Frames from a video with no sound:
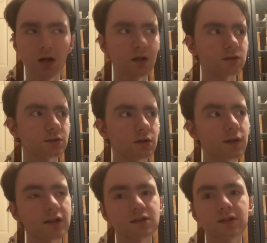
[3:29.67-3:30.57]
So
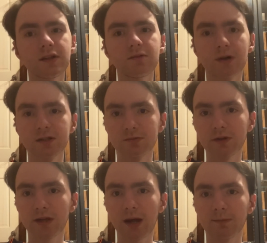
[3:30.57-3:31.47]
that's the race
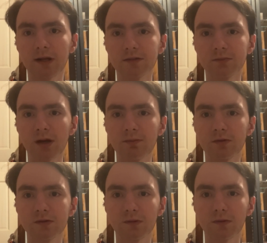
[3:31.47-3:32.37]
recap. Now to my
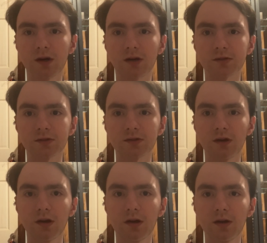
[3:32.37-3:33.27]
personal thoughts.
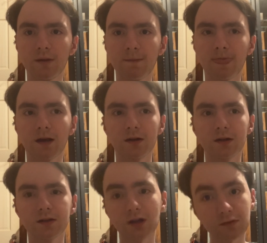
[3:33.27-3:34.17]

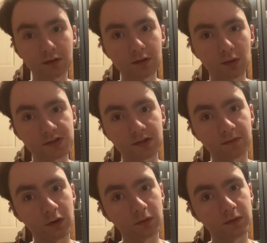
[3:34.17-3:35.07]
It definitely wasn't the
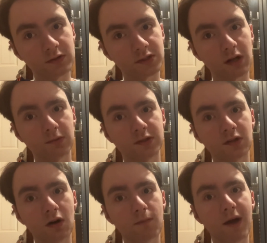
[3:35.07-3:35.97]
photo finish that we
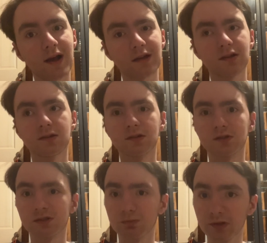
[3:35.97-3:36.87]
saw back in the
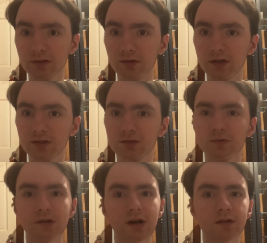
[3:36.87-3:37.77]
spring race
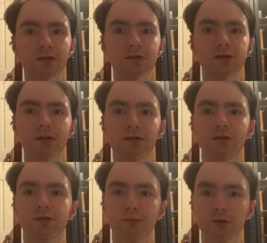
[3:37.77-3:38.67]
with Kyle Larson and
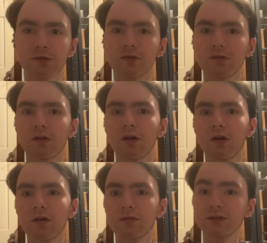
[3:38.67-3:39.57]
Chris Buescher,
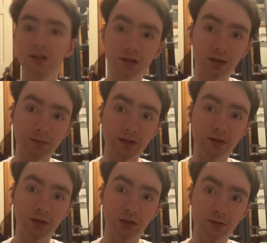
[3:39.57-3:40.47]
which ended up being the
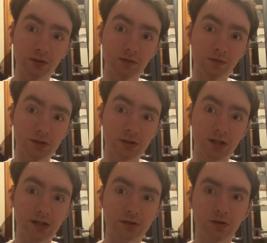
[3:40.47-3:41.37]
closest finish in
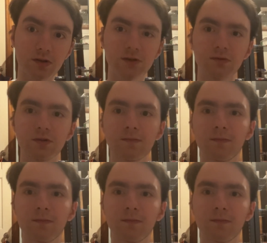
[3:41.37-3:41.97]
NASCAR history.